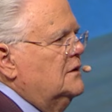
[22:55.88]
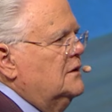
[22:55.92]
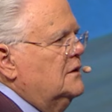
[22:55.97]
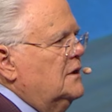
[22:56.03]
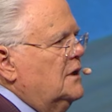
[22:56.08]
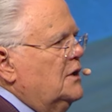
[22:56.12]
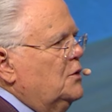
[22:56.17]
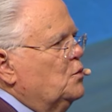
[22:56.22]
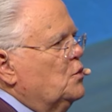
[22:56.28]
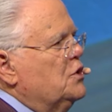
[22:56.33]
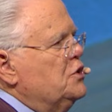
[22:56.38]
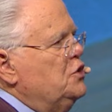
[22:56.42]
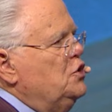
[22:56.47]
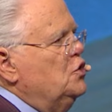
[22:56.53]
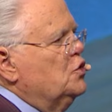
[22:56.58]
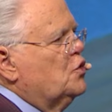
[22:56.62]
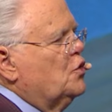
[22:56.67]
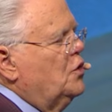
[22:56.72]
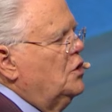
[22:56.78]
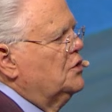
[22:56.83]
And when
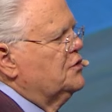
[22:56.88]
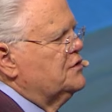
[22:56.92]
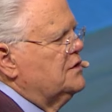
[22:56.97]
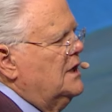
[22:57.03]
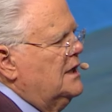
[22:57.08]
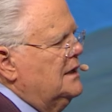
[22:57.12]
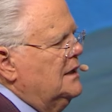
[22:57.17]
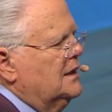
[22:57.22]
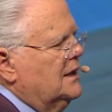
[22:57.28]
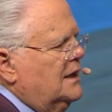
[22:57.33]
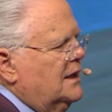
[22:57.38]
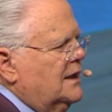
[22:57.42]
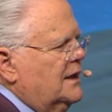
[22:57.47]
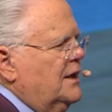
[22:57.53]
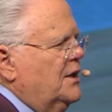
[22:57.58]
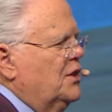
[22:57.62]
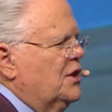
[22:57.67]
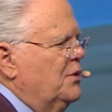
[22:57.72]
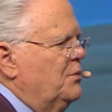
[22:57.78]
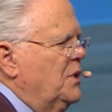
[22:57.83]
you cross that
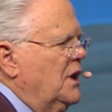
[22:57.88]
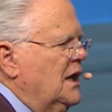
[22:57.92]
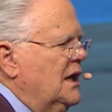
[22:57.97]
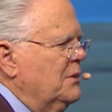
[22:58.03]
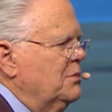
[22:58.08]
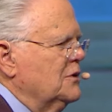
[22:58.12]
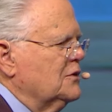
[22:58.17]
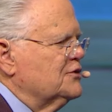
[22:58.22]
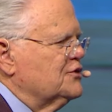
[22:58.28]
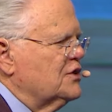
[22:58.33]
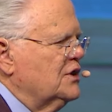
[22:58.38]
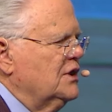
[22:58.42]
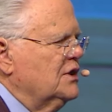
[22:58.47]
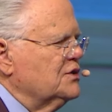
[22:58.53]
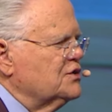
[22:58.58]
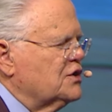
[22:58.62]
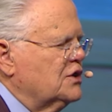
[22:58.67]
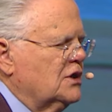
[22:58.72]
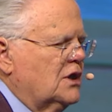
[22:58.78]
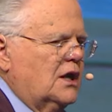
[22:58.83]
line, the Bible
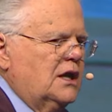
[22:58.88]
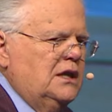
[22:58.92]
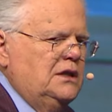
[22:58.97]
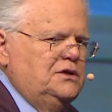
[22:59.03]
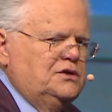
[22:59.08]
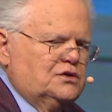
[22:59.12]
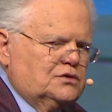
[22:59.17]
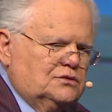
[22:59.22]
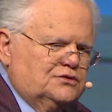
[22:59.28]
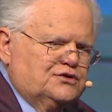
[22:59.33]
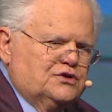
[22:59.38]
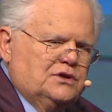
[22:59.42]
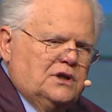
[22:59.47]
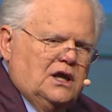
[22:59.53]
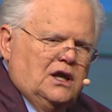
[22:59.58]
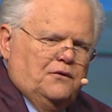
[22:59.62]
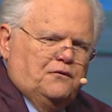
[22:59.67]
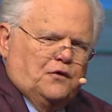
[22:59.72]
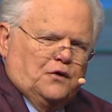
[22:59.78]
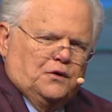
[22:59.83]
says the angels in
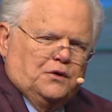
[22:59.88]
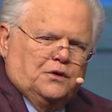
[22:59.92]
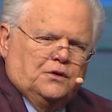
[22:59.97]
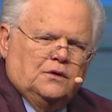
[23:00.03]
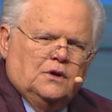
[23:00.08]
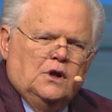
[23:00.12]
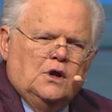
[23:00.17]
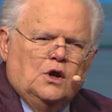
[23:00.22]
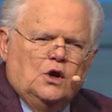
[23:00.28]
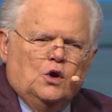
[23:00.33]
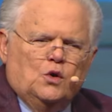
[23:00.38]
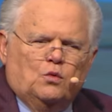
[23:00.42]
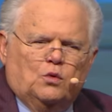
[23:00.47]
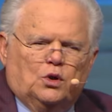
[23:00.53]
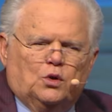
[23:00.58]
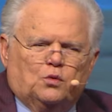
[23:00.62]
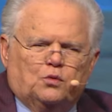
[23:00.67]
heaven will